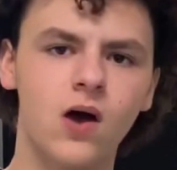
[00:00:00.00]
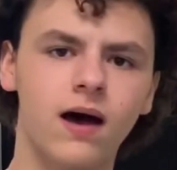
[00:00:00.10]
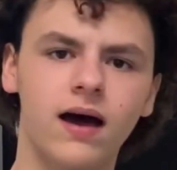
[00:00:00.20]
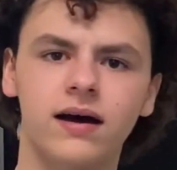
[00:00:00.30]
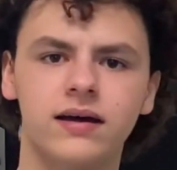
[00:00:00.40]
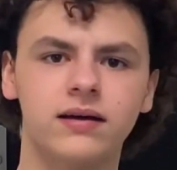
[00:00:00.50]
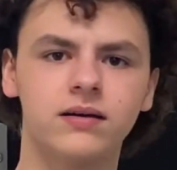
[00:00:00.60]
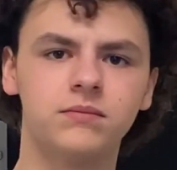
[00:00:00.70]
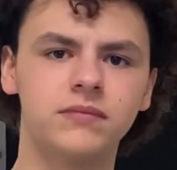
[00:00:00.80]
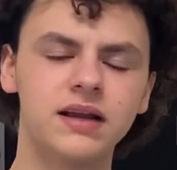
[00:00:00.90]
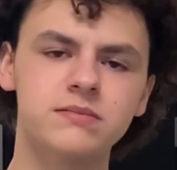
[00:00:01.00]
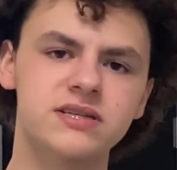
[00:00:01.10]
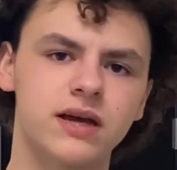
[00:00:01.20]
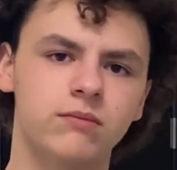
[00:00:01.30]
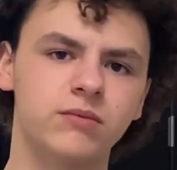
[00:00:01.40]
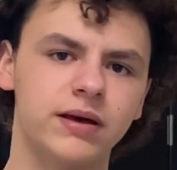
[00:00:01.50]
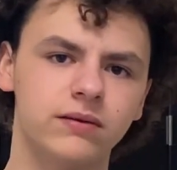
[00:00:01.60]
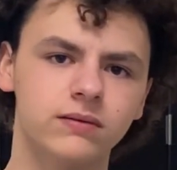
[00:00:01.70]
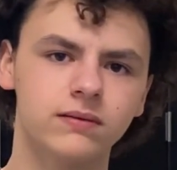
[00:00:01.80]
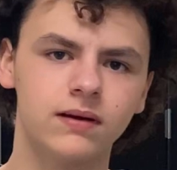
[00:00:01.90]
Hi, my name is
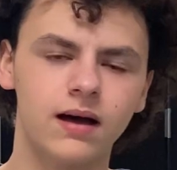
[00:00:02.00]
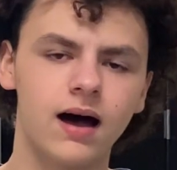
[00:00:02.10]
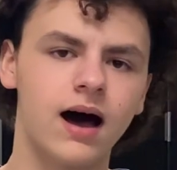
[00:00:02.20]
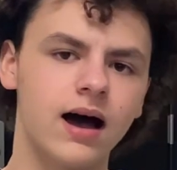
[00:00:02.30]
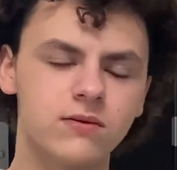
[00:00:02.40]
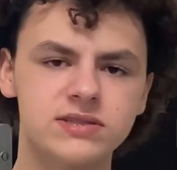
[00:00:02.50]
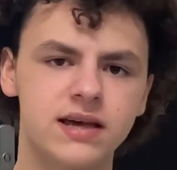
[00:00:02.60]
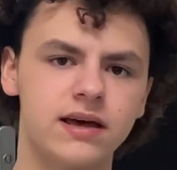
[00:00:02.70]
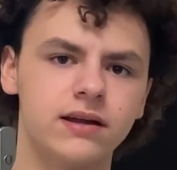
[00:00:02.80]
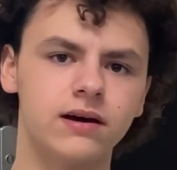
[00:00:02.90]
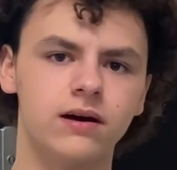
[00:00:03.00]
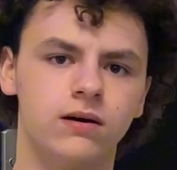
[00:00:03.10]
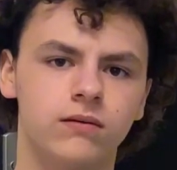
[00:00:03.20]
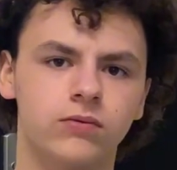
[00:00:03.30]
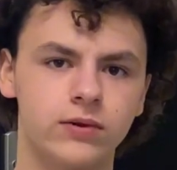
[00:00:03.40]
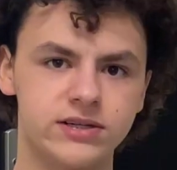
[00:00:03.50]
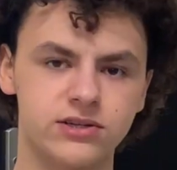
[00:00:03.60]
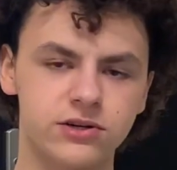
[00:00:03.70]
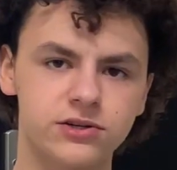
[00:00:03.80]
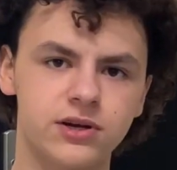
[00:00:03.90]
Maddle. I was head of
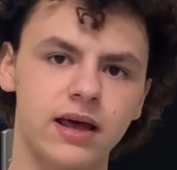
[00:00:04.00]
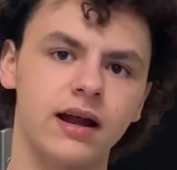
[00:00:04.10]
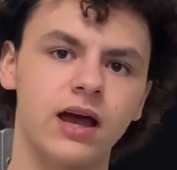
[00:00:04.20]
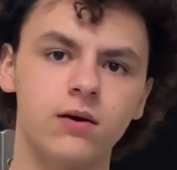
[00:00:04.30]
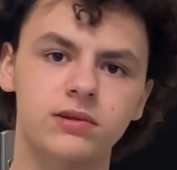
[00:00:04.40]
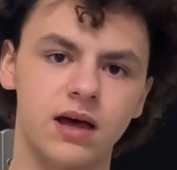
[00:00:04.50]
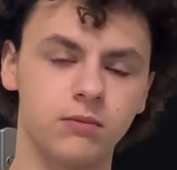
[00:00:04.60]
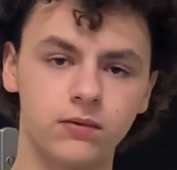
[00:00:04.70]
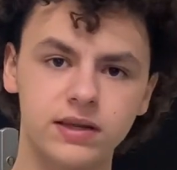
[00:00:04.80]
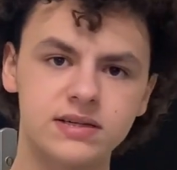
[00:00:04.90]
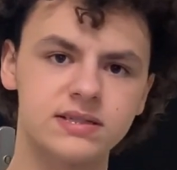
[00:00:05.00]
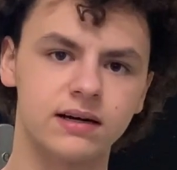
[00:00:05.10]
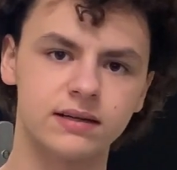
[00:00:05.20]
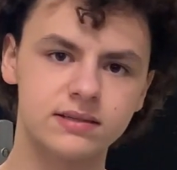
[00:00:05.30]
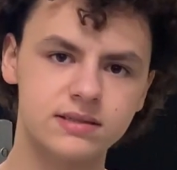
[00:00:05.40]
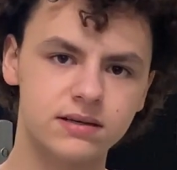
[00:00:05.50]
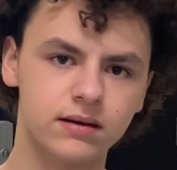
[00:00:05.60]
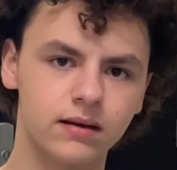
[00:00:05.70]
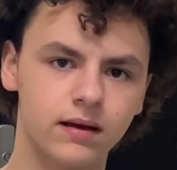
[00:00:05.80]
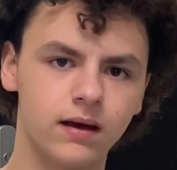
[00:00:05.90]
research, and I helped Emma with the designs.
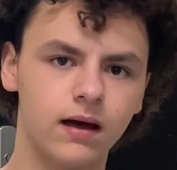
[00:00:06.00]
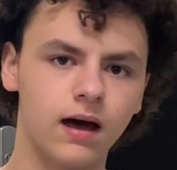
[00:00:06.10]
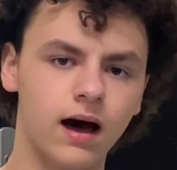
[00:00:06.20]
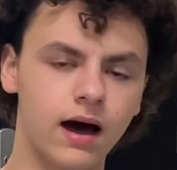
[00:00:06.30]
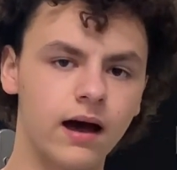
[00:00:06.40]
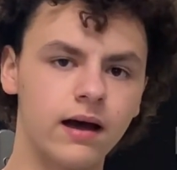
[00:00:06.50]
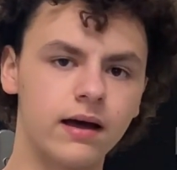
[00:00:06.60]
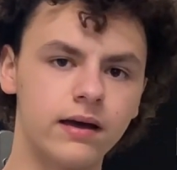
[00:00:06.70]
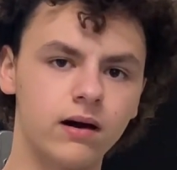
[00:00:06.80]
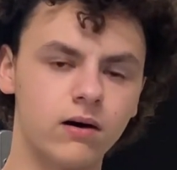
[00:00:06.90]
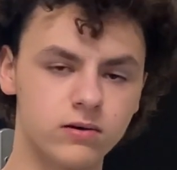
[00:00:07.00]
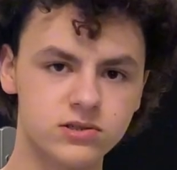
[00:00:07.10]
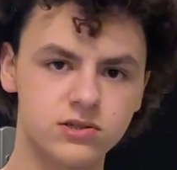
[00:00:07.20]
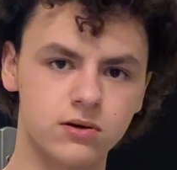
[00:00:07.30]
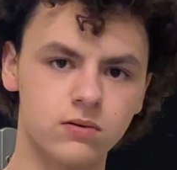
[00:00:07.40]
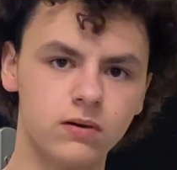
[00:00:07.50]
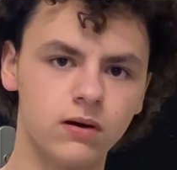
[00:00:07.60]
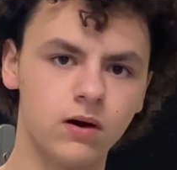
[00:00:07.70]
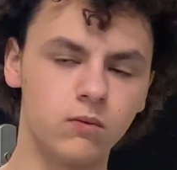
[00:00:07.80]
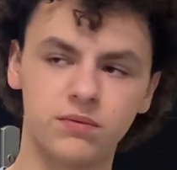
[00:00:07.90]
I also,
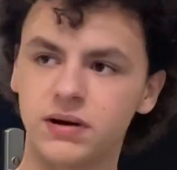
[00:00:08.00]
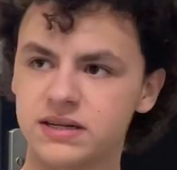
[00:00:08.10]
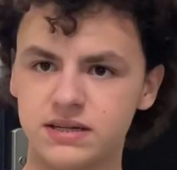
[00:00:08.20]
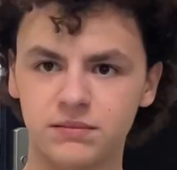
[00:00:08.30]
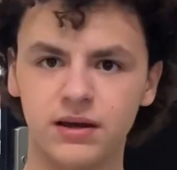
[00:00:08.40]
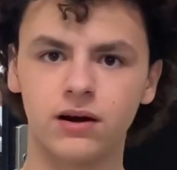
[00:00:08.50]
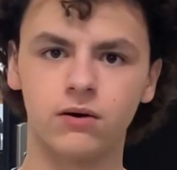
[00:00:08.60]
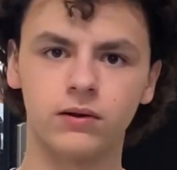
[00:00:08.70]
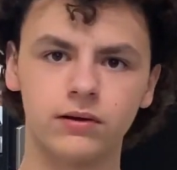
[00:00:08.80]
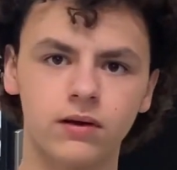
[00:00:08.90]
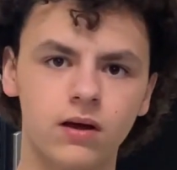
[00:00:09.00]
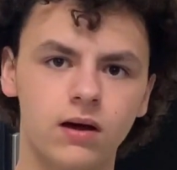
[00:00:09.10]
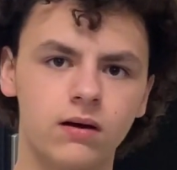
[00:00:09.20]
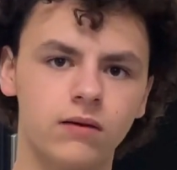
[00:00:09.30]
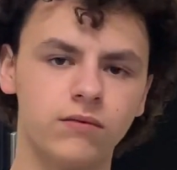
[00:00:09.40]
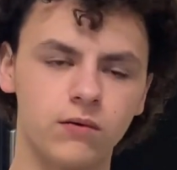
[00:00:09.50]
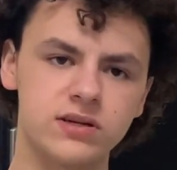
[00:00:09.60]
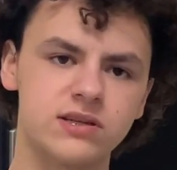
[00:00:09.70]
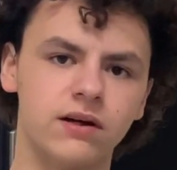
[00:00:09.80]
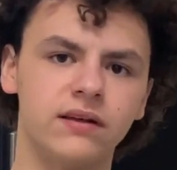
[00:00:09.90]
with my teammate Owen,
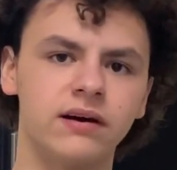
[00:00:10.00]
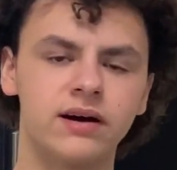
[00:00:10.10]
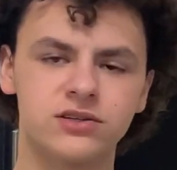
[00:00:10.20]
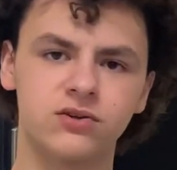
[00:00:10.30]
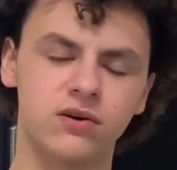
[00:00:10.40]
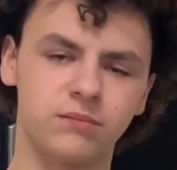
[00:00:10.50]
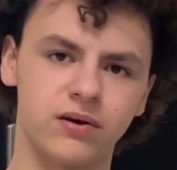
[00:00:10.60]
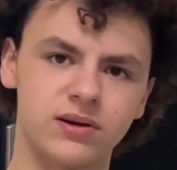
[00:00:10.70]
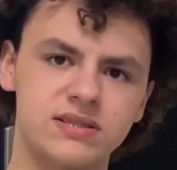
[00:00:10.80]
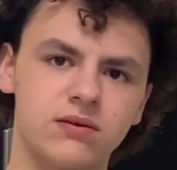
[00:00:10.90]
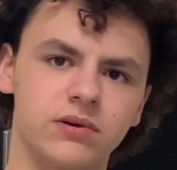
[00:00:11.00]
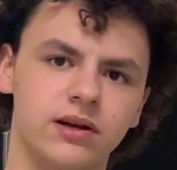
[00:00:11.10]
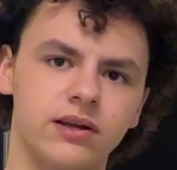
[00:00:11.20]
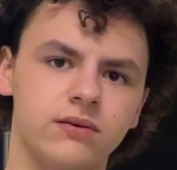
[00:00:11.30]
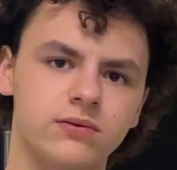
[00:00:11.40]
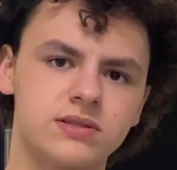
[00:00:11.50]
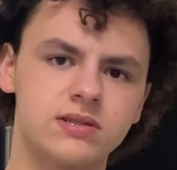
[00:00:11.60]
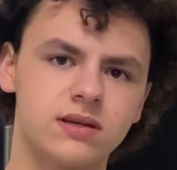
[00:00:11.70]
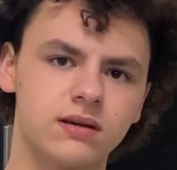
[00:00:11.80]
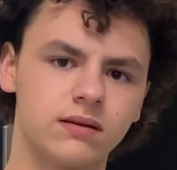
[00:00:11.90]
focused on the electrical components that we're going to
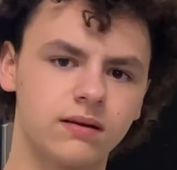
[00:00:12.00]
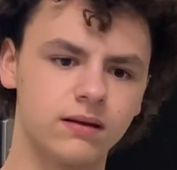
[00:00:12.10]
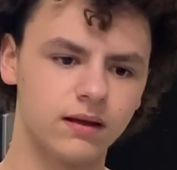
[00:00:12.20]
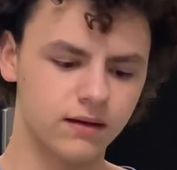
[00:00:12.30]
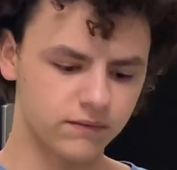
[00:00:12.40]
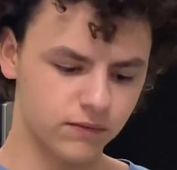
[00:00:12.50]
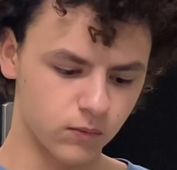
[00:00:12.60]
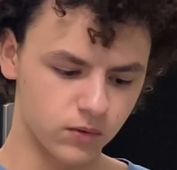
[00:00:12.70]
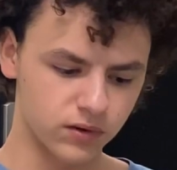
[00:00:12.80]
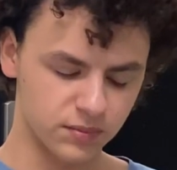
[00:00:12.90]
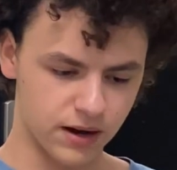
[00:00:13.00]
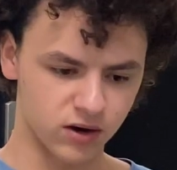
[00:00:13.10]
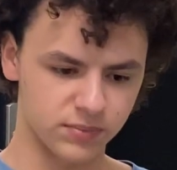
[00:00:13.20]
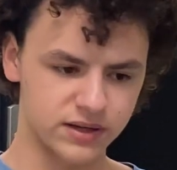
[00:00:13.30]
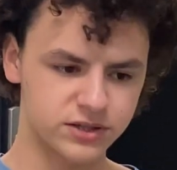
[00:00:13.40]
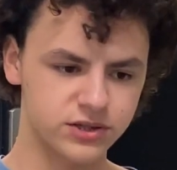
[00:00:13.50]
use for the Power Bench.